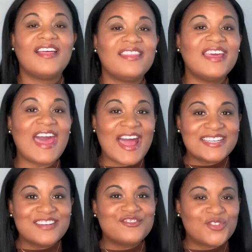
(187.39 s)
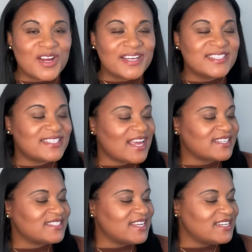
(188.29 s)
The active drug in
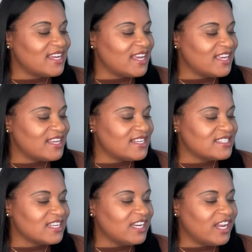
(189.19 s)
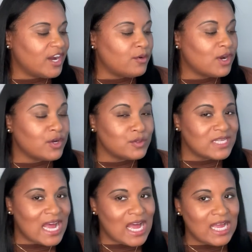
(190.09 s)
Saxenda is
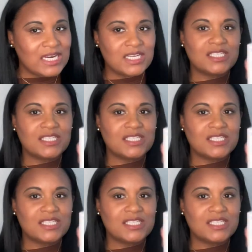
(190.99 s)
liraglutide.